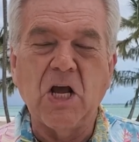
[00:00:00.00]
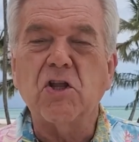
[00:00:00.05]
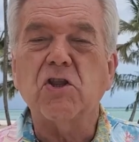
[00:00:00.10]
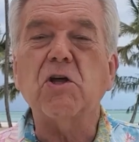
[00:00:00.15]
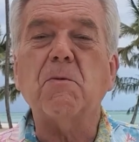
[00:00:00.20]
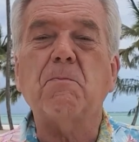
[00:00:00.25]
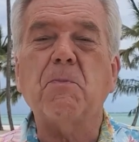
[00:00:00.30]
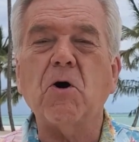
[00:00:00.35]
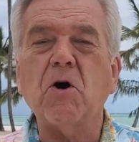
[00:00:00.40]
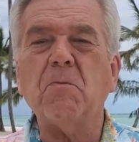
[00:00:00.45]

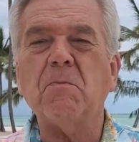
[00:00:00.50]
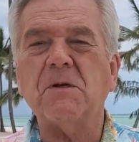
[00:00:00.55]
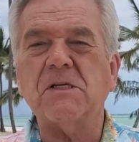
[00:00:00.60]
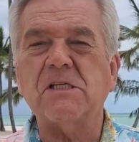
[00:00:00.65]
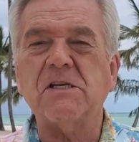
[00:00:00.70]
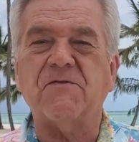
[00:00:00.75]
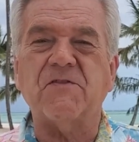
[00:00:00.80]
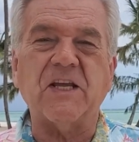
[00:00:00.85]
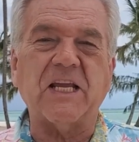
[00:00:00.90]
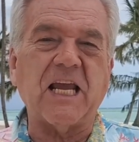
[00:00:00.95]
The
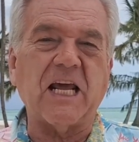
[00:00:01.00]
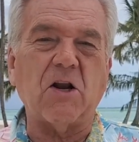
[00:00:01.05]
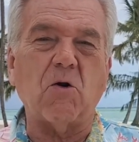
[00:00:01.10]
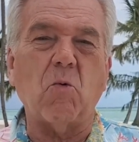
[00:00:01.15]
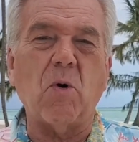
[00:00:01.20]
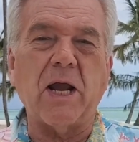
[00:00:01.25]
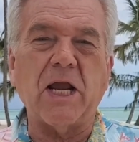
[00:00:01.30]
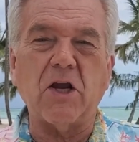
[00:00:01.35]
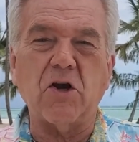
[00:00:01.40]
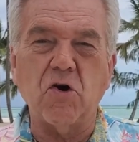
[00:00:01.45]
purpose of the
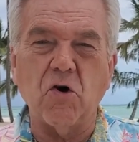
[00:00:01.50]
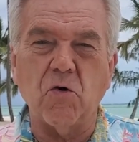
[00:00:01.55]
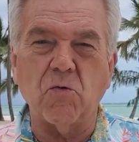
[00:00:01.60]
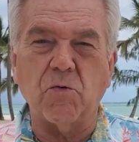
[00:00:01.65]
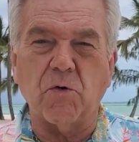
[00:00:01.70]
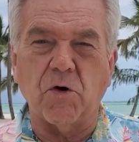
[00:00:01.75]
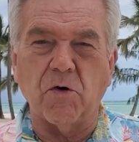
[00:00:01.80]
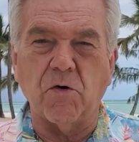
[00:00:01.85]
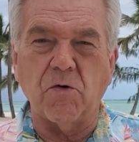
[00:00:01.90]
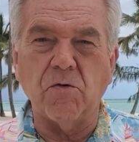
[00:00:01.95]
Getaway
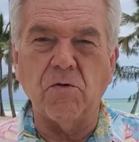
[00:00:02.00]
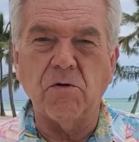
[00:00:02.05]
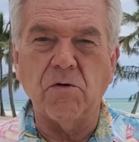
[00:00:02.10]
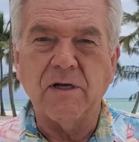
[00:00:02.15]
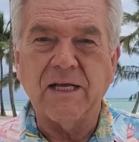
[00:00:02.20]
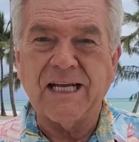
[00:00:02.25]
Guru